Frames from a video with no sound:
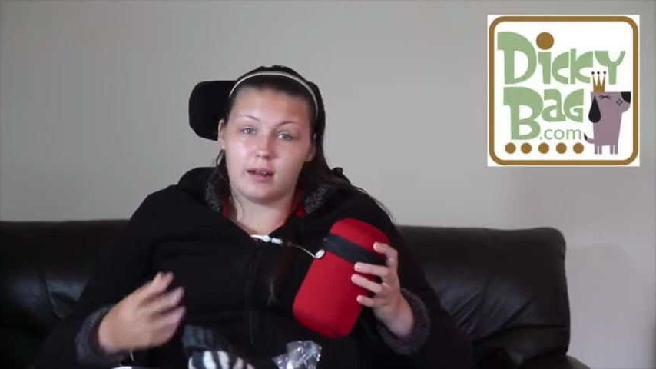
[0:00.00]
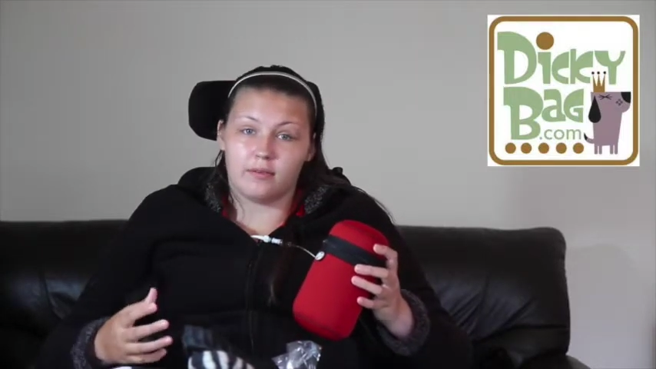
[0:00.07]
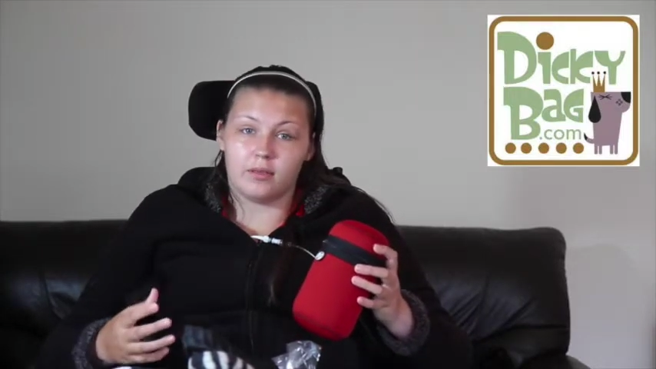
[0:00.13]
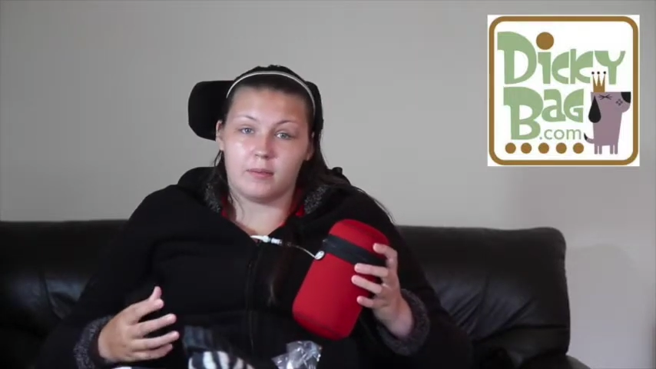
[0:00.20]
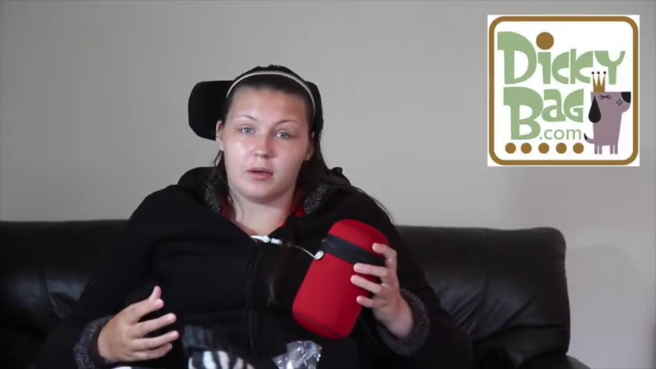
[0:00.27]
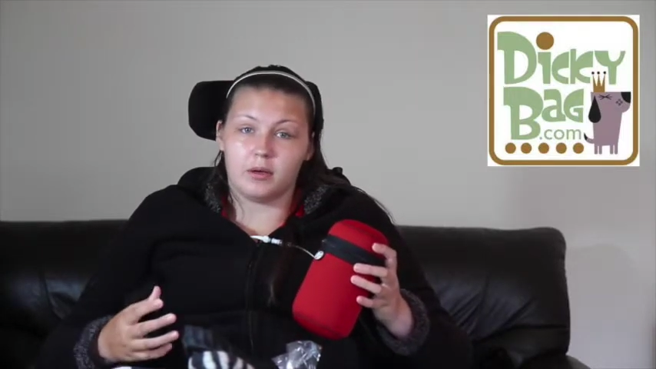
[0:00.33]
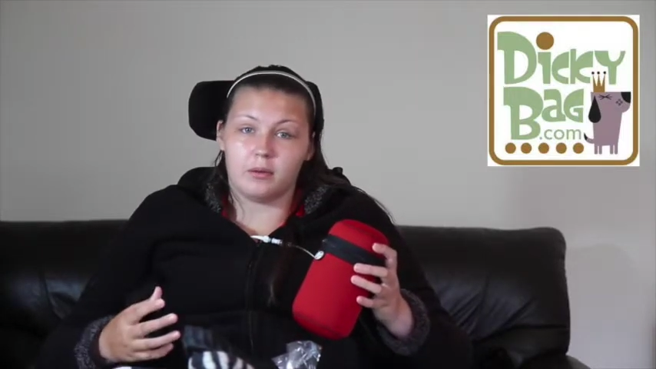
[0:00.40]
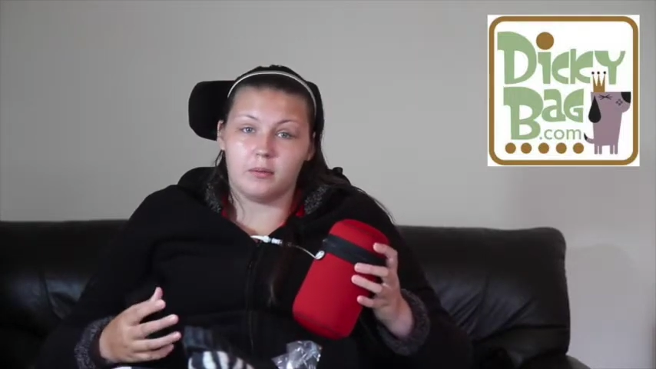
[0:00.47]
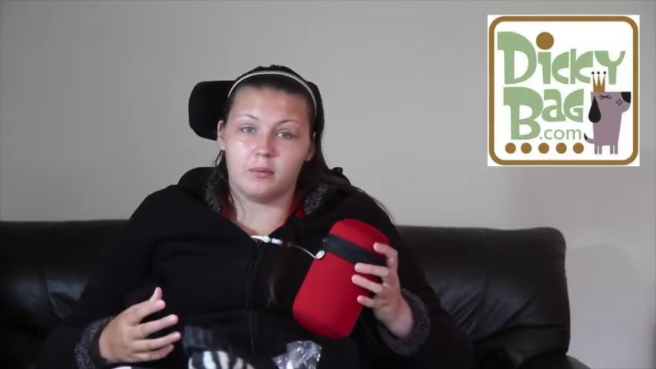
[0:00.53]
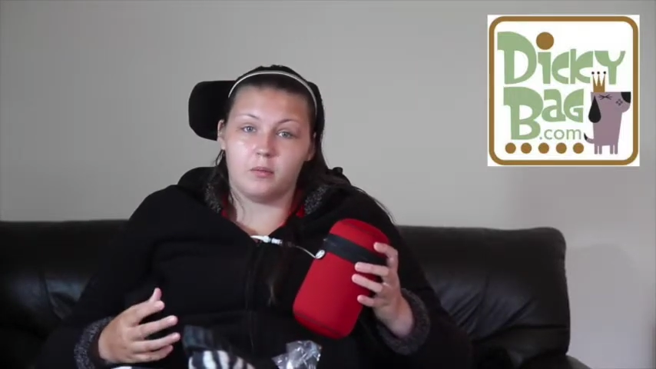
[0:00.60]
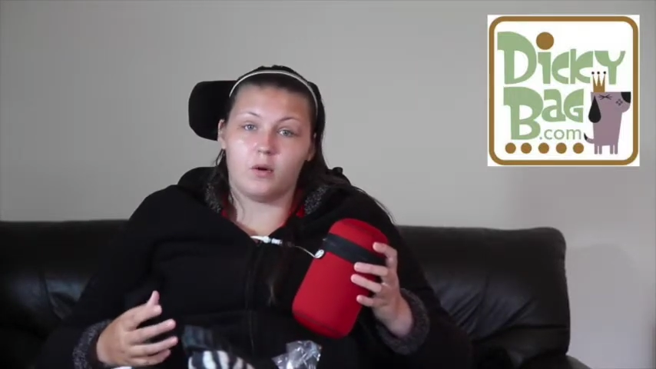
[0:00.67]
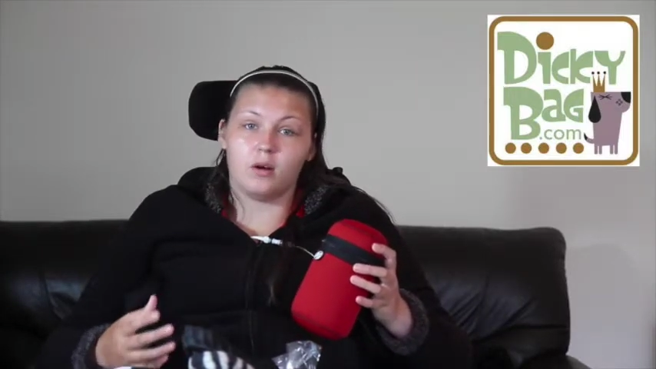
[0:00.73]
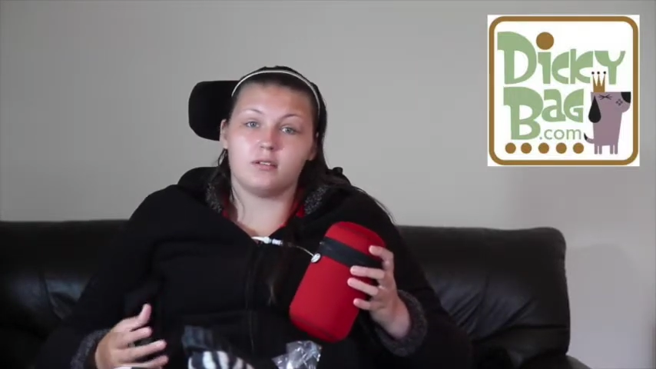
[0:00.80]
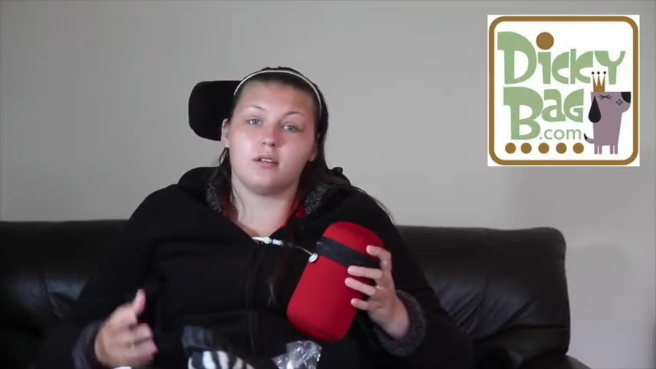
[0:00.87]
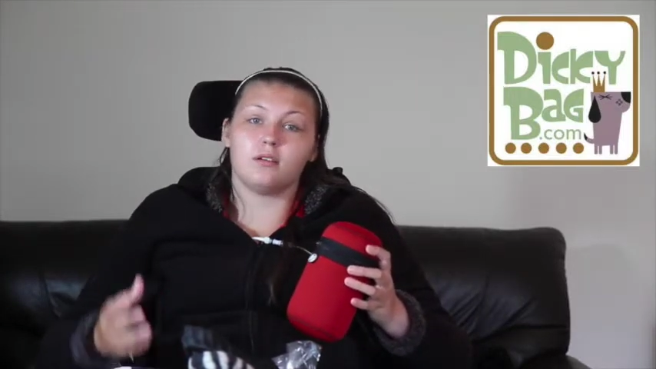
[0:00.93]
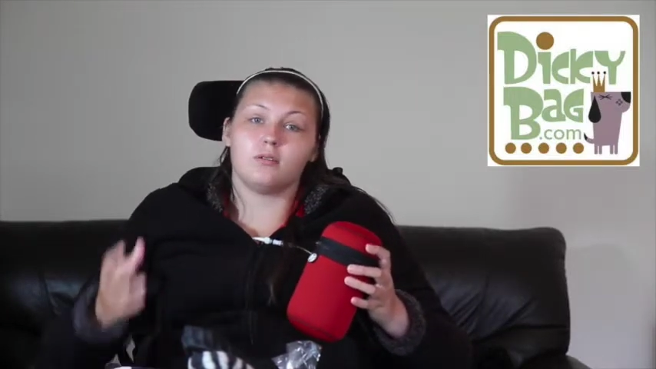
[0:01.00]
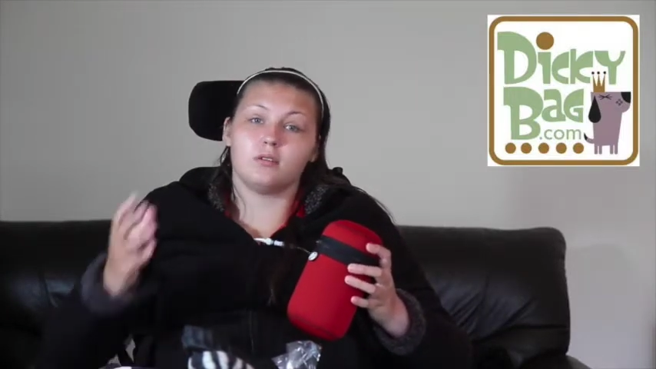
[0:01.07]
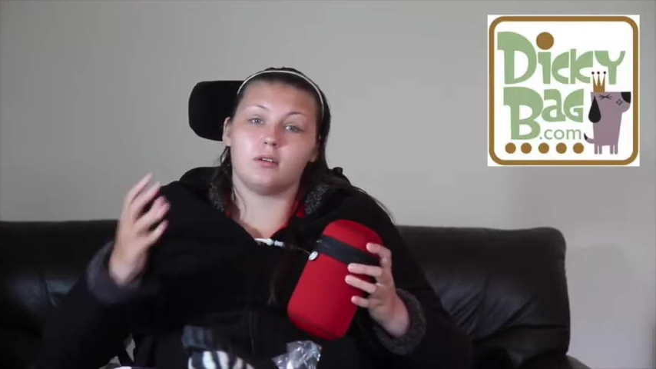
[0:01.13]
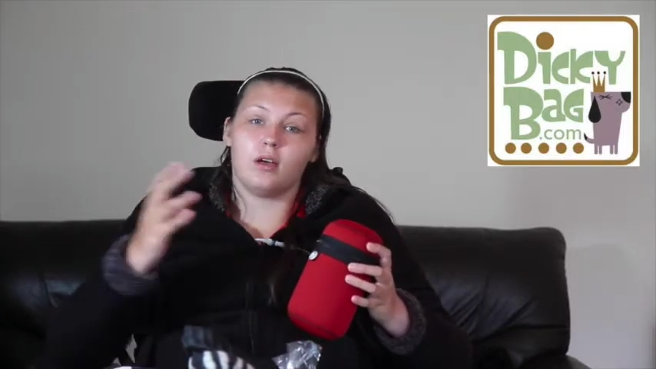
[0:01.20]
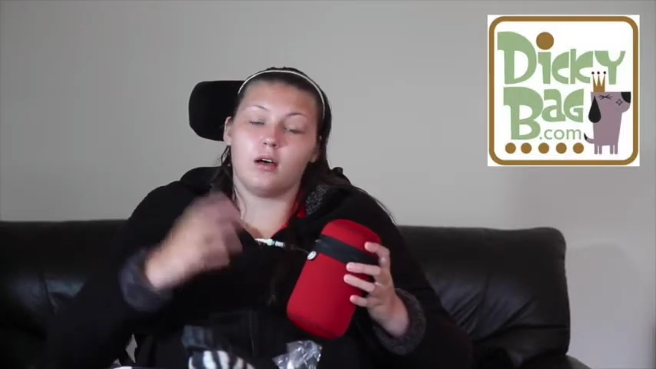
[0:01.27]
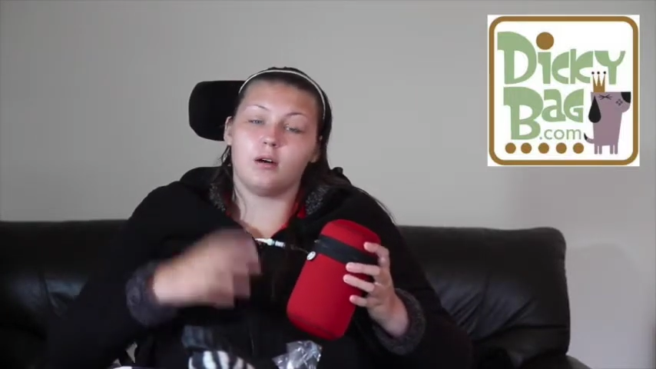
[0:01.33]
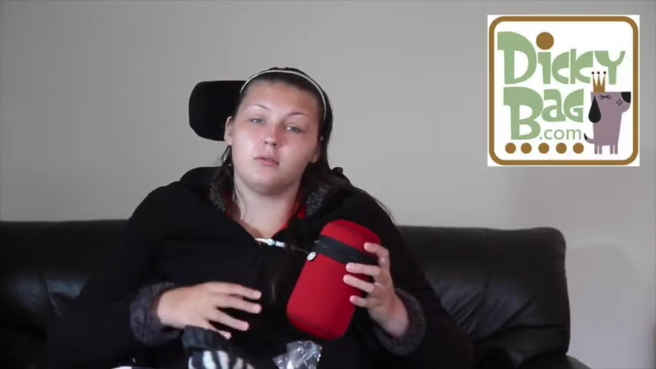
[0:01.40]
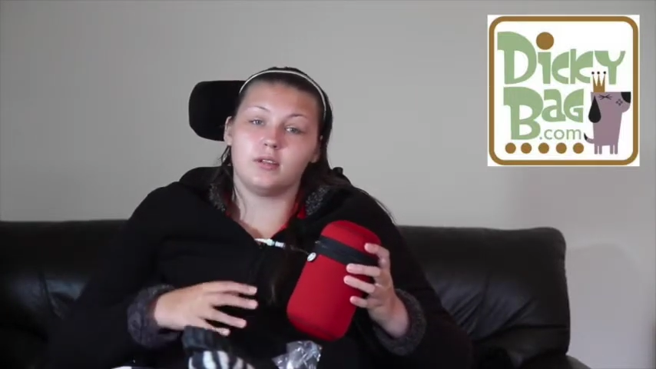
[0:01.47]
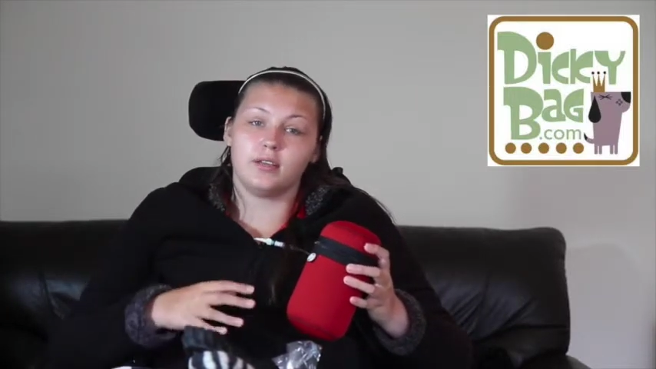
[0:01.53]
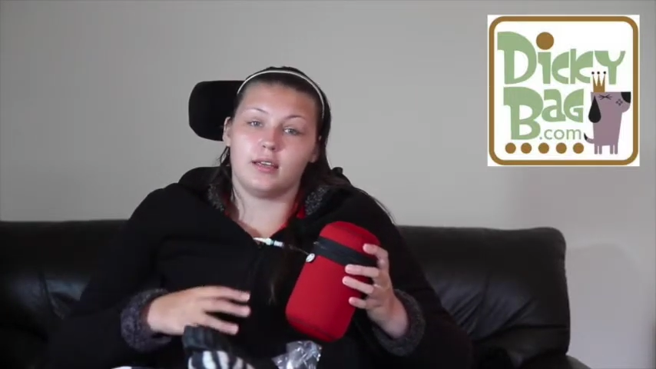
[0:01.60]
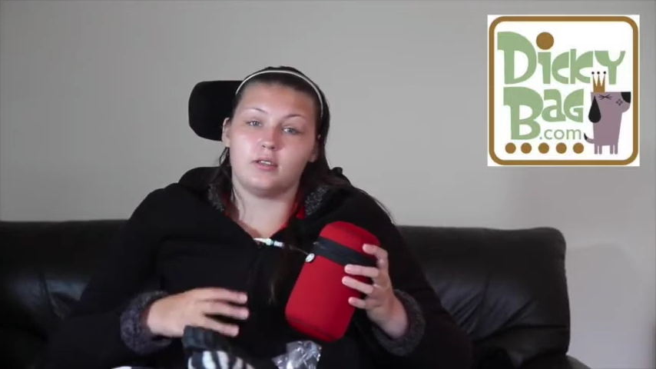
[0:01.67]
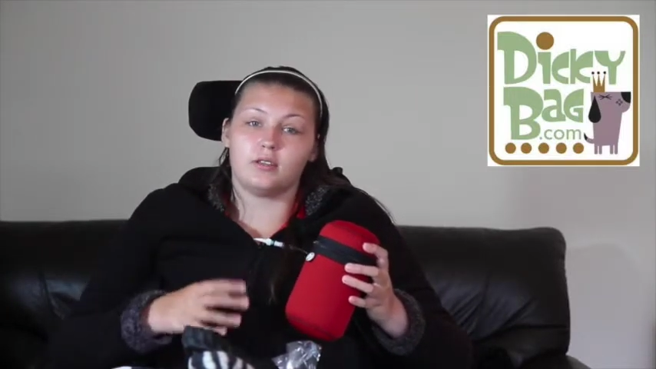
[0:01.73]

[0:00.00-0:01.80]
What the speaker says: of the poo whilst also holding it,